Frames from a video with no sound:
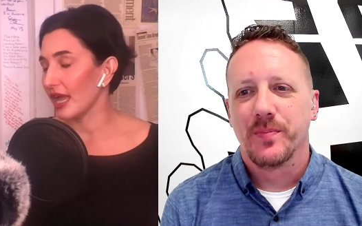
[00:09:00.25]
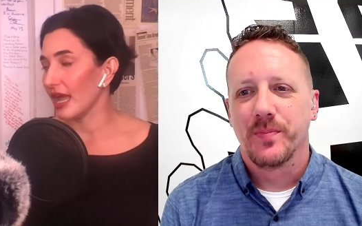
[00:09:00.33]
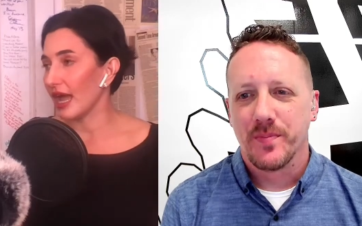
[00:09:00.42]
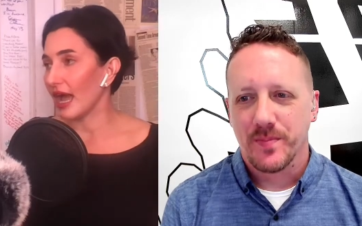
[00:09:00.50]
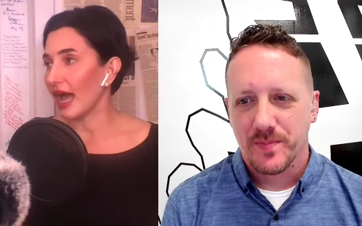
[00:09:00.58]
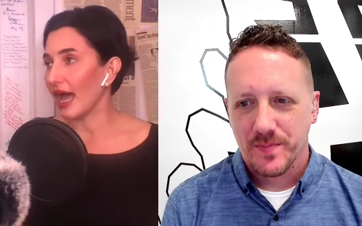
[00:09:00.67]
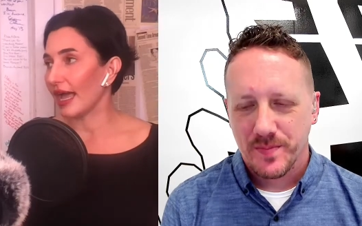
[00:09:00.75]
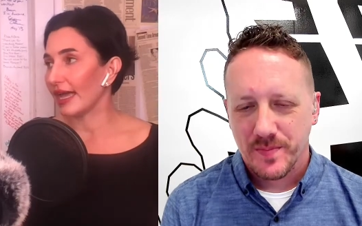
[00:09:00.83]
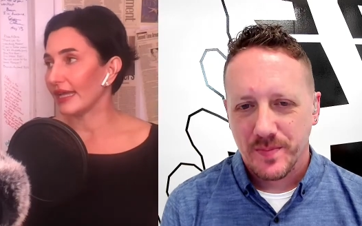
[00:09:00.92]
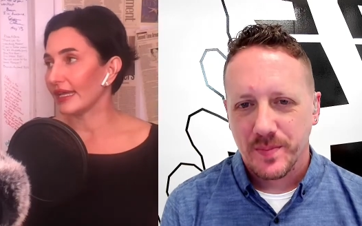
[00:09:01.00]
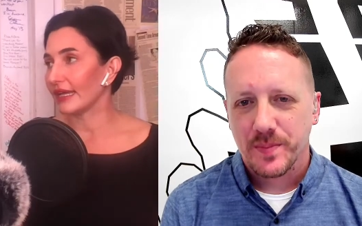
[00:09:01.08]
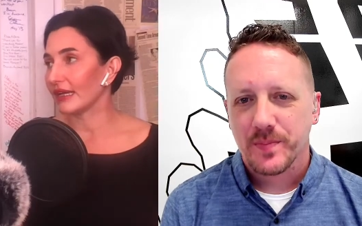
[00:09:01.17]
Speaker 1: Mm-hmm.
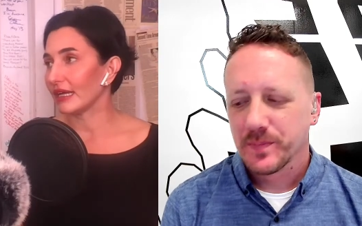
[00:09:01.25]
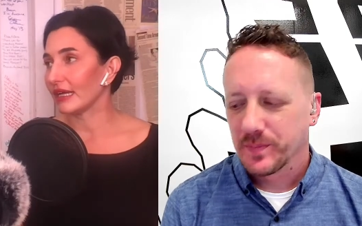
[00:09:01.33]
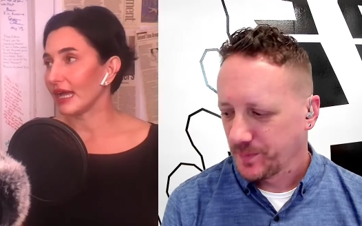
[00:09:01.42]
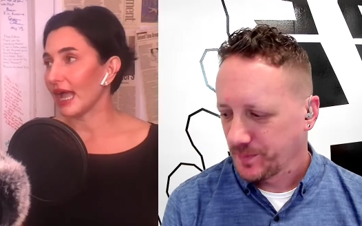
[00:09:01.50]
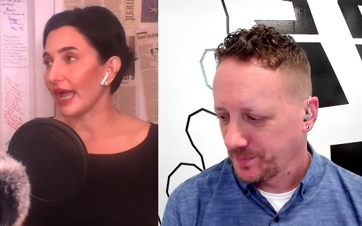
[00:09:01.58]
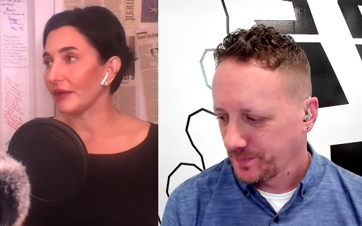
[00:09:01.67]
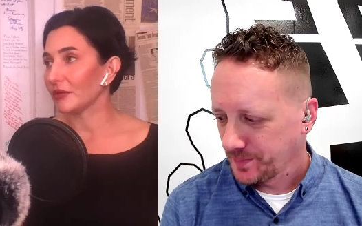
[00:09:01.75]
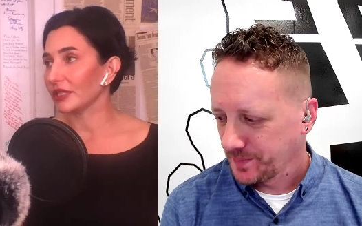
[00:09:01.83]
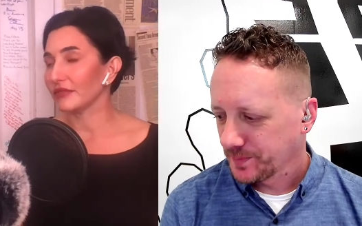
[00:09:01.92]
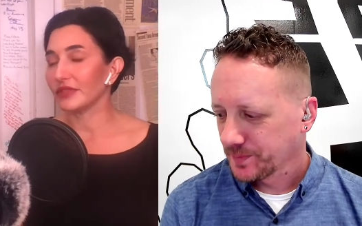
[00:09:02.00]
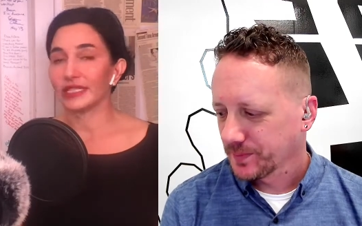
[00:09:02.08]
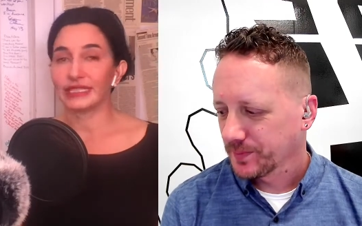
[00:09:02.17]
I, I will
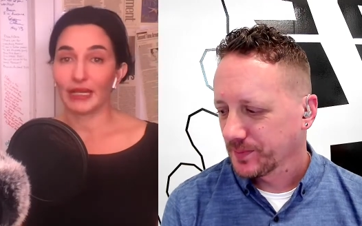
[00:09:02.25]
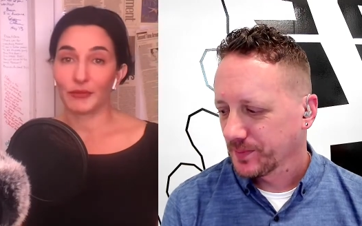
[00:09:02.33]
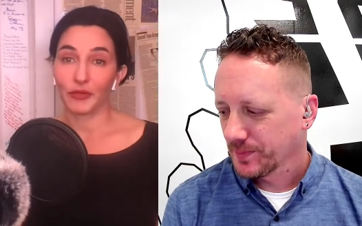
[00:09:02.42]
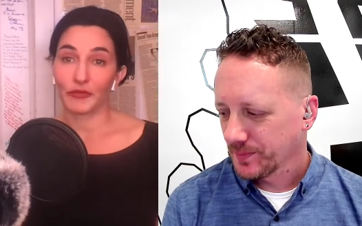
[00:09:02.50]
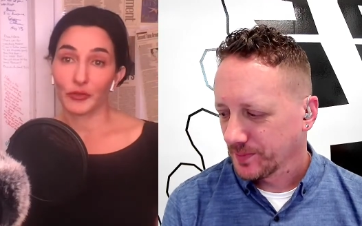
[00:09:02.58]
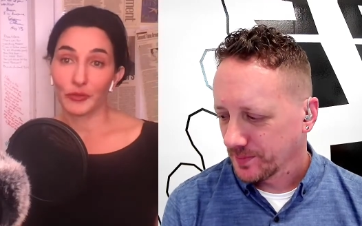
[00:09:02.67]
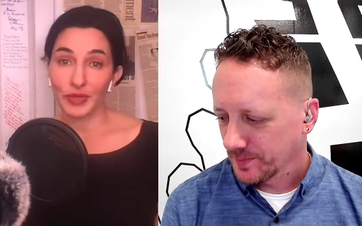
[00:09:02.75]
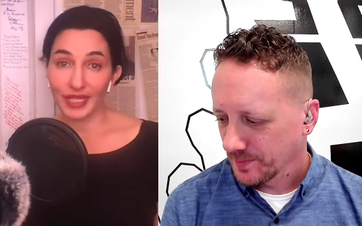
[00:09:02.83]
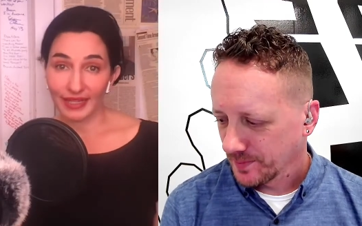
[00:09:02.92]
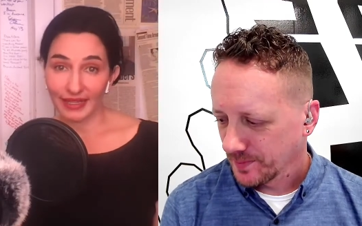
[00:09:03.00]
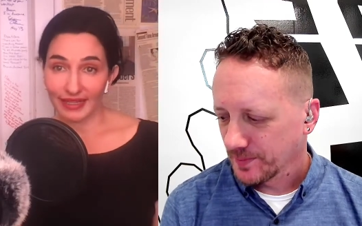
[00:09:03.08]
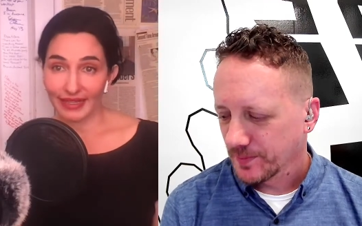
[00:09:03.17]
give the example for
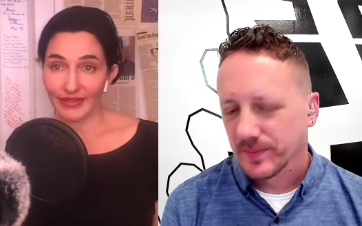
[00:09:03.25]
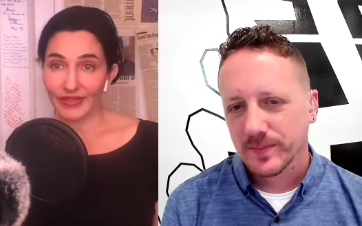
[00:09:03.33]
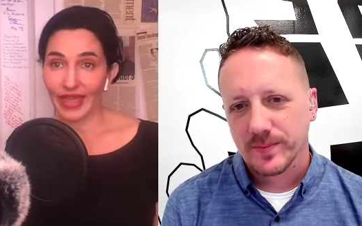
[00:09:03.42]
me